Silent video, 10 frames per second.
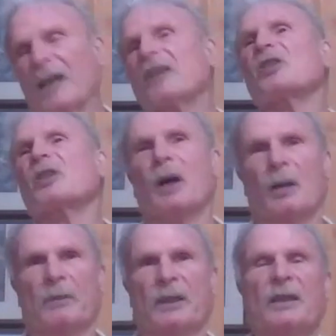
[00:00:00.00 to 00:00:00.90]
range
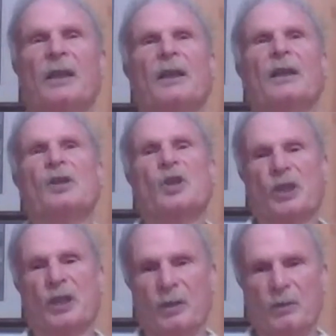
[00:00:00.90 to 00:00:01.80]
department
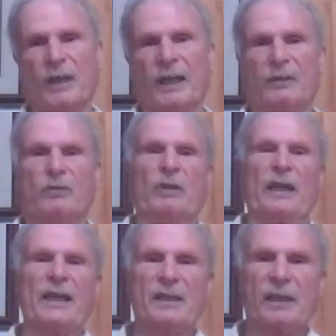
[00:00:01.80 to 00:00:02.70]
showed that
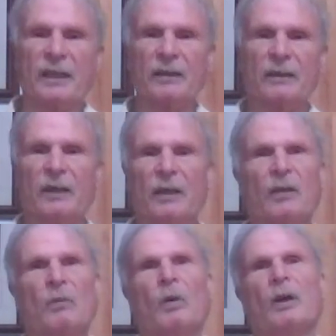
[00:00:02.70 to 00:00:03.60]
grazing
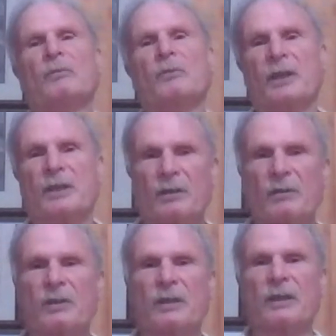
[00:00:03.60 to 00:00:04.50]
would
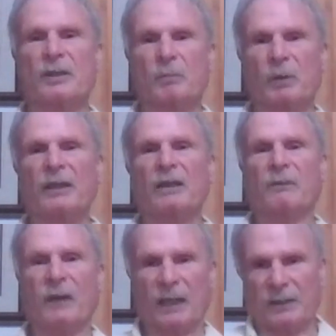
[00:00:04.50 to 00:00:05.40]
reduce the spread
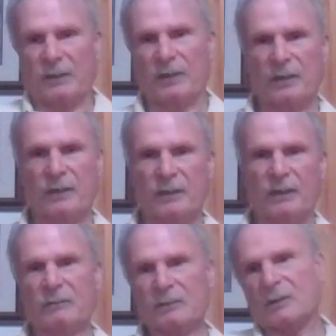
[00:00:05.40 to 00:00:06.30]
of fires.
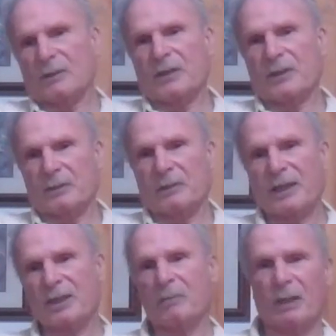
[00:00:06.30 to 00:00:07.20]
Of course, the
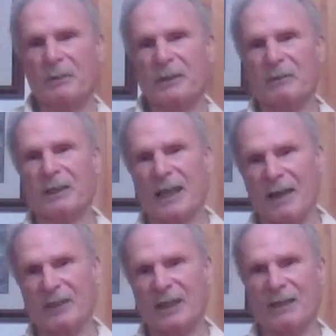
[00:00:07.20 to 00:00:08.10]
range department, they want
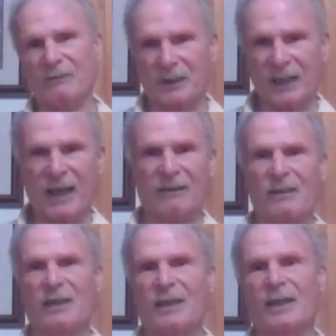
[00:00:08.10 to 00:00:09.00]
to advocate for
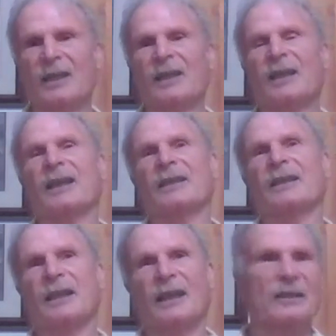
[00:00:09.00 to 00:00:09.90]
cows.
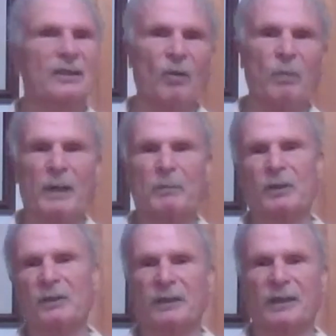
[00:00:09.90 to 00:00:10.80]
And they had this whole
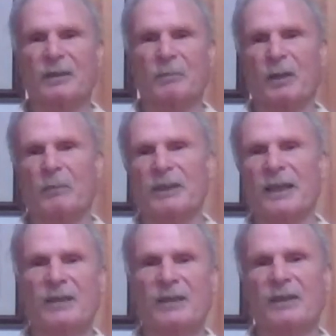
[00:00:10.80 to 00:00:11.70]
paper and
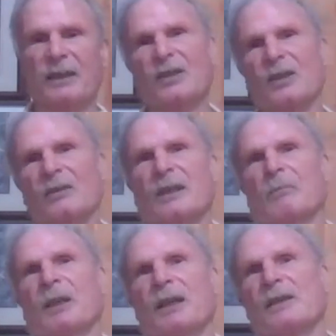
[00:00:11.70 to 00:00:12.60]
experimentation. They showed
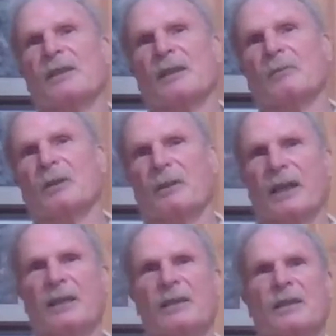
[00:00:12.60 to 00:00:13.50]
that places that were
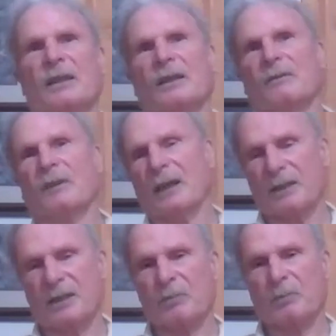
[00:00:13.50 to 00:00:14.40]
grazed,
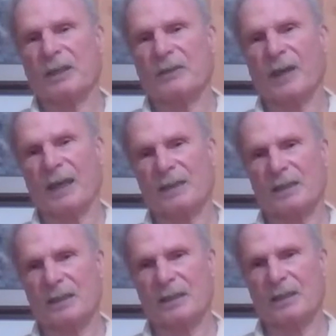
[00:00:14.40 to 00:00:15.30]
fire didn't spread as
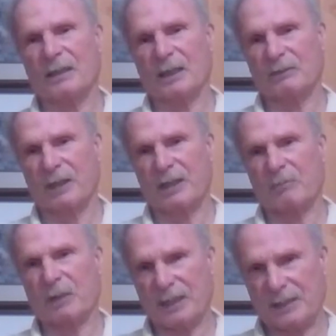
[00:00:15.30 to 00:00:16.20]
fast as did
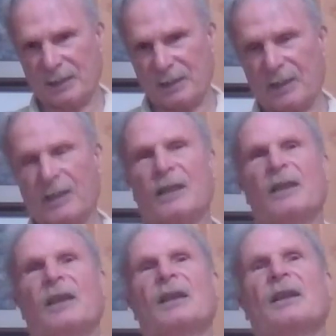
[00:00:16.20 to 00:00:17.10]
non-grazed places.
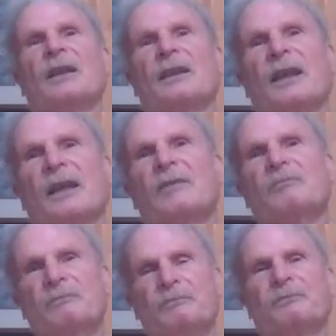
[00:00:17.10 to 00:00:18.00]
And
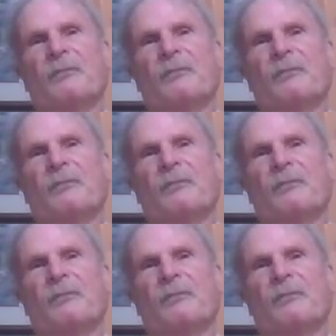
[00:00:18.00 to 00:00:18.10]
then